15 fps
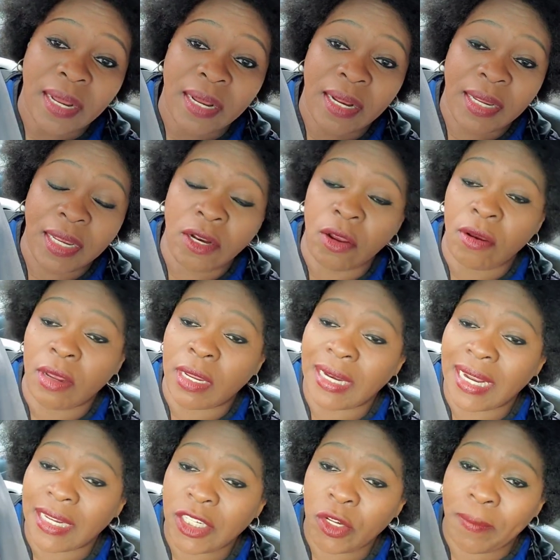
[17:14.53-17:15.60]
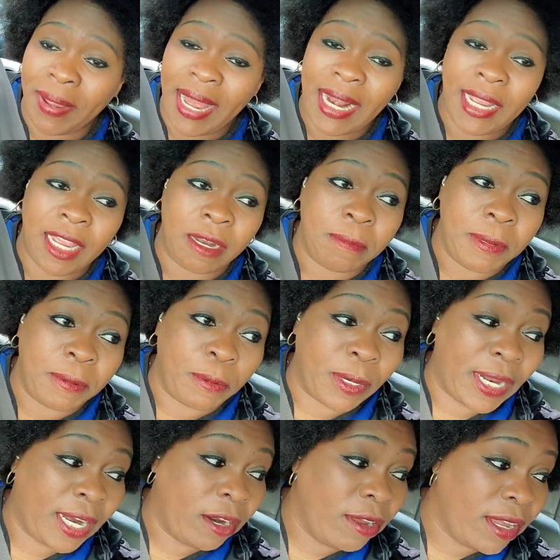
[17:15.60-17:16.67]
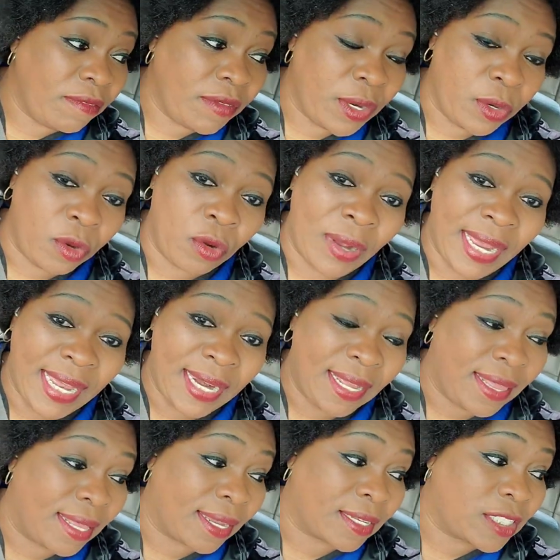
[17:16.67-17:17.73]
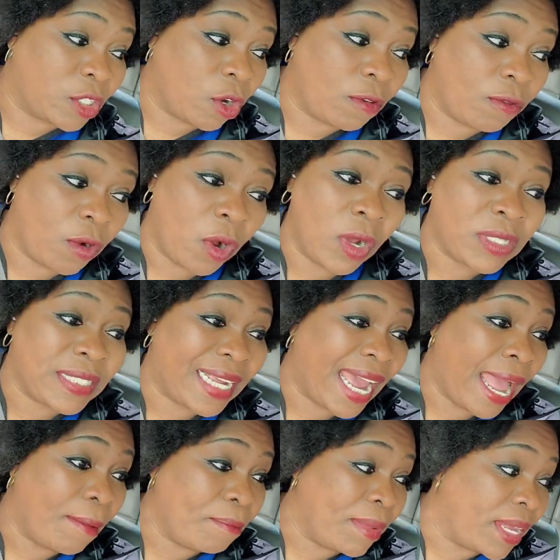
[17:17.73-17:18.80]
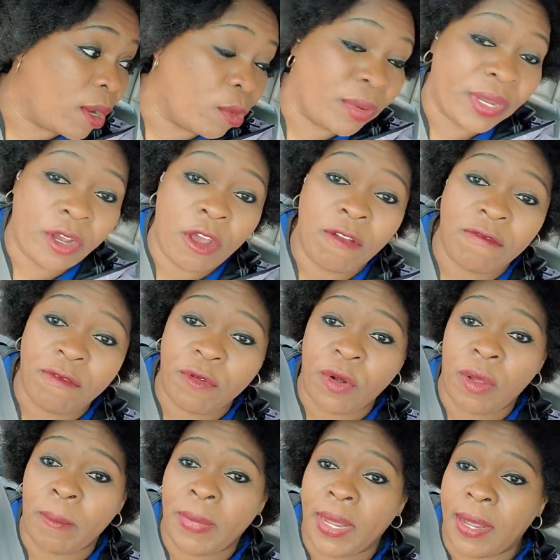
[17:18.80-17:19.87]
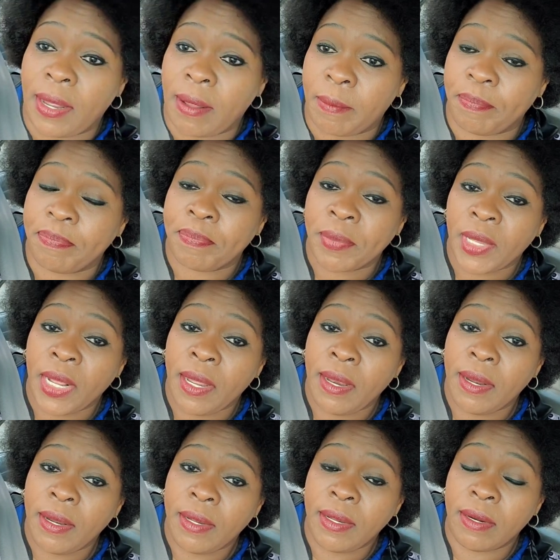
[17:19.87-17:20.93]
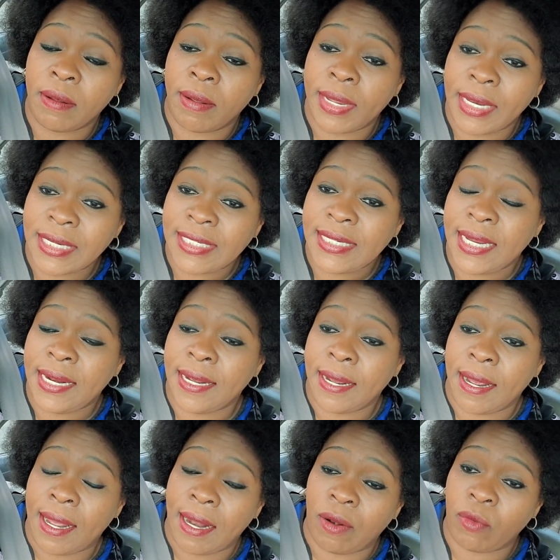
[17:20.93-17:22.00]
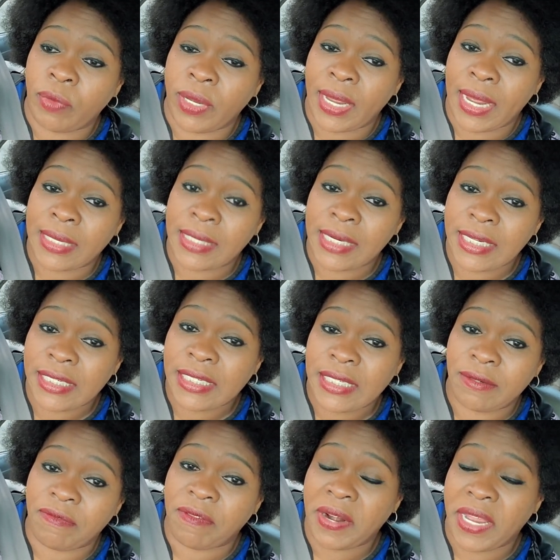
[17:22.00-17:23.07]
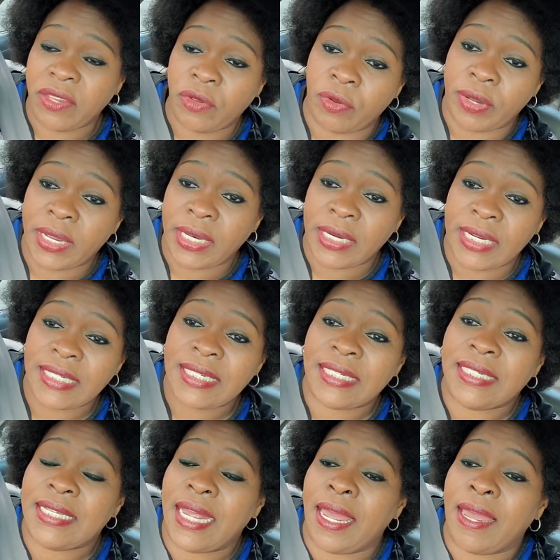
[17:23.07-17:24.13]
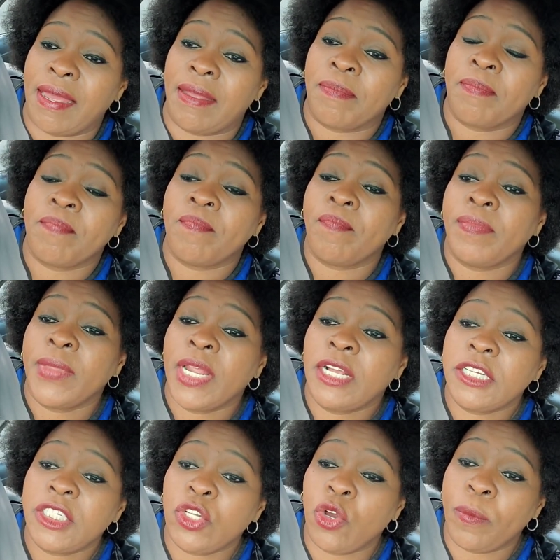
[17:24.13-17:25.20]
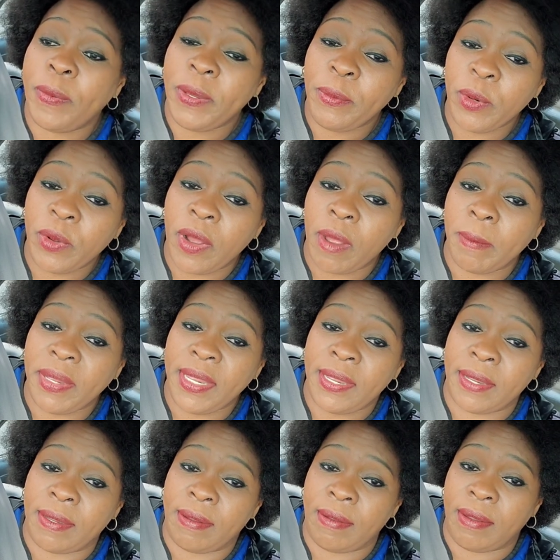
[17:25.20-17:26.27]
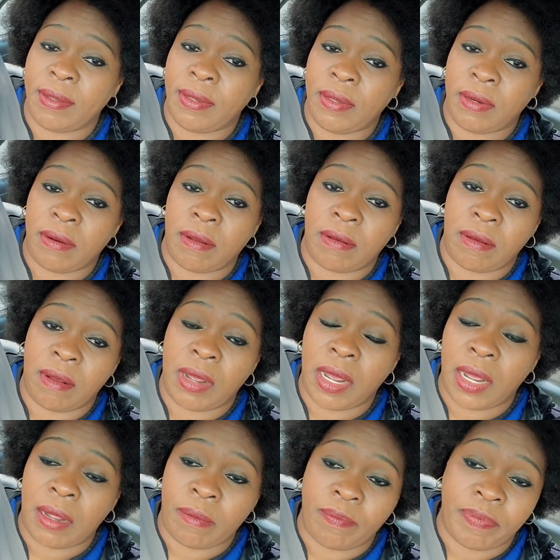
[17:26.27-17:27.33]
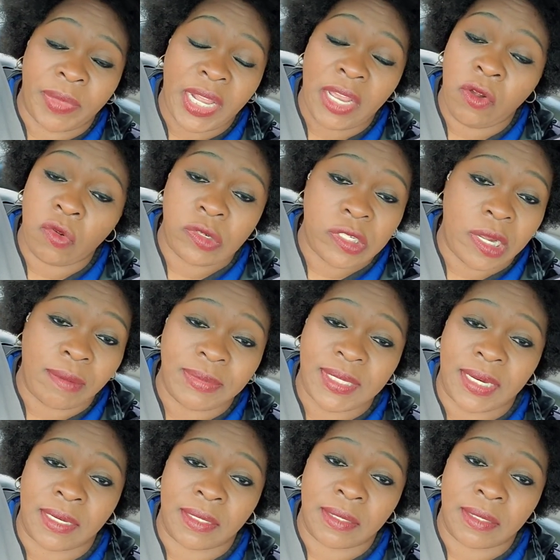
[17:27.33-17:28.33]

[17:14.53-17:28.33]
You know, the Somalian people, they don't even know anything. So for us, Gambia, we come from, you know, in Senegal, we at least French or English is there. So people come here, you know, they do something.